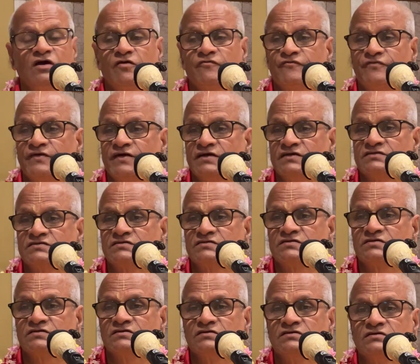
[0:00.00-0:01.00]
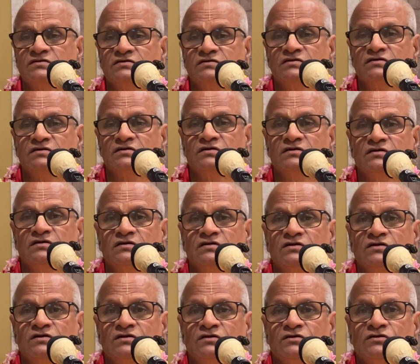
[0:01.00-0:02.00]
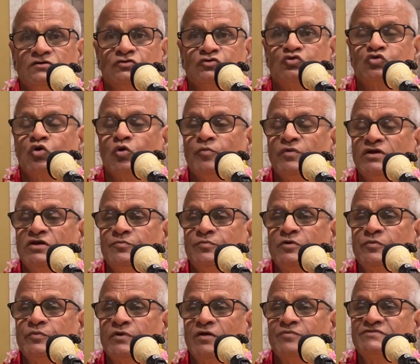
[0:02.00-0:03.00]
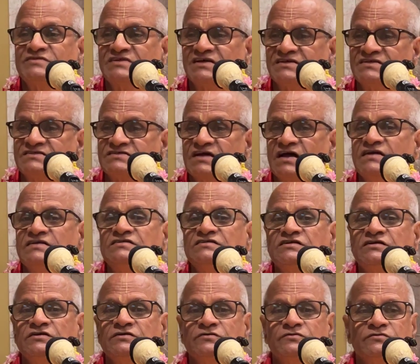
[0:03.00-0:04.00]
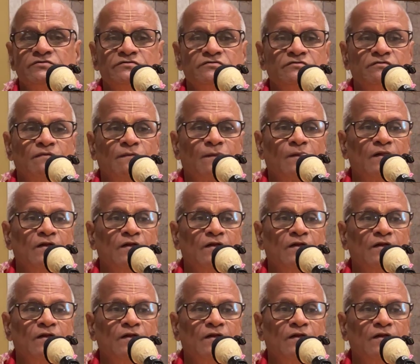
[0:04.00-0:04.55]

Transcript: you have faced, so many people have chastised you,